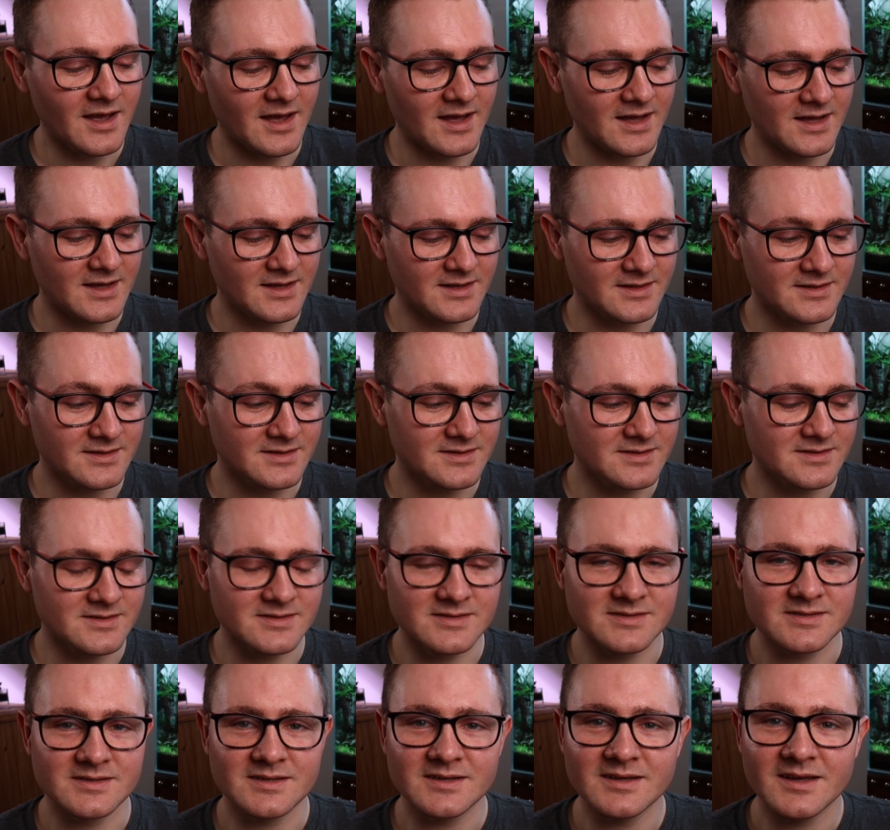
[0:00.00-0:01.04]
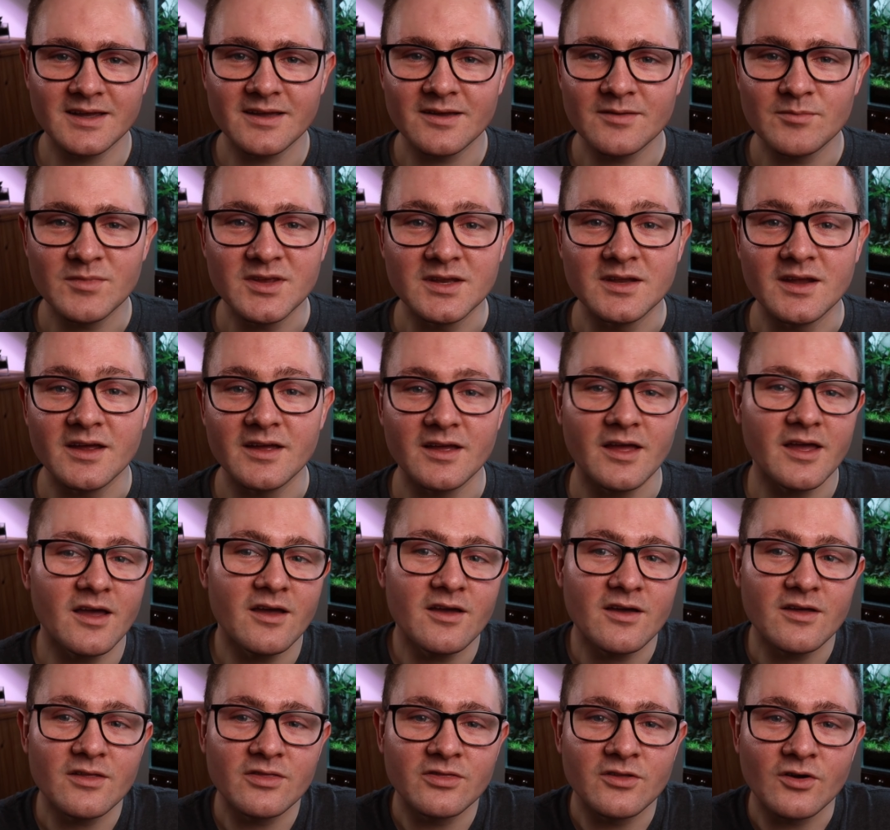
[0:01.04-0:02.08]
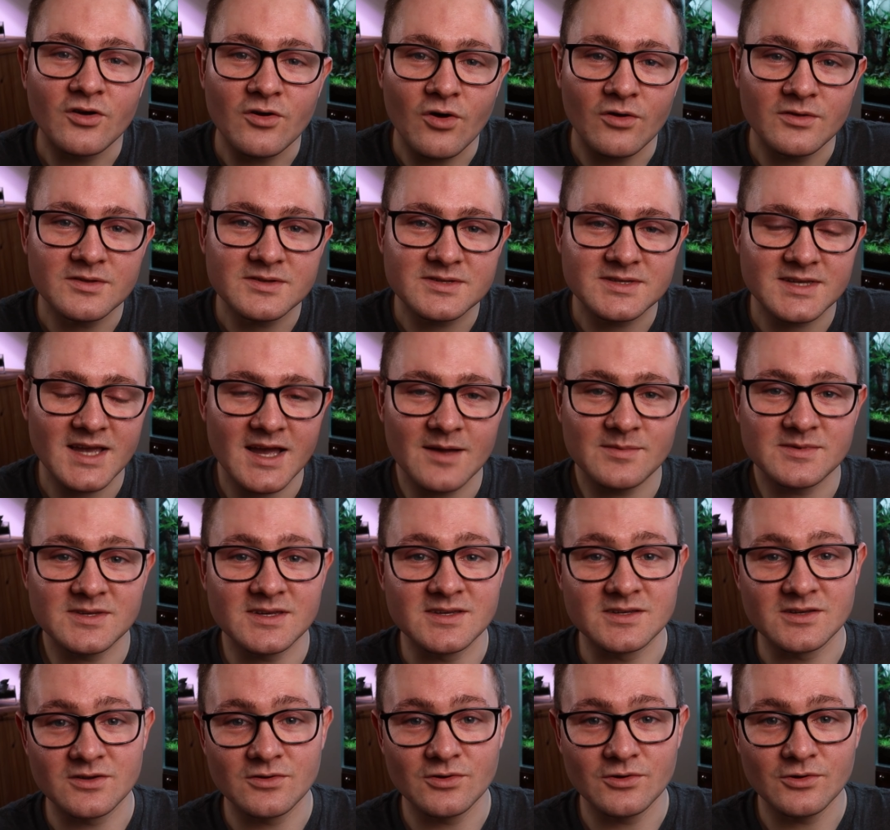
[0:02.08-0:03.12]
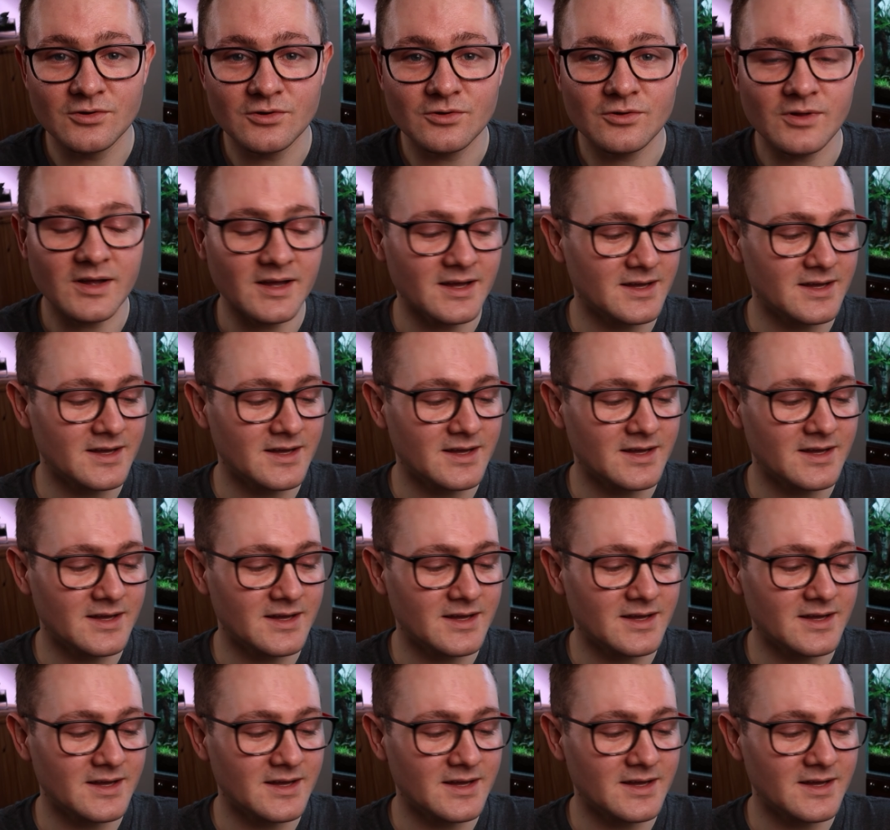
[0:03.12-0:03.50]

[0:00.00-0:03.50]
And I mean, the concept is cool,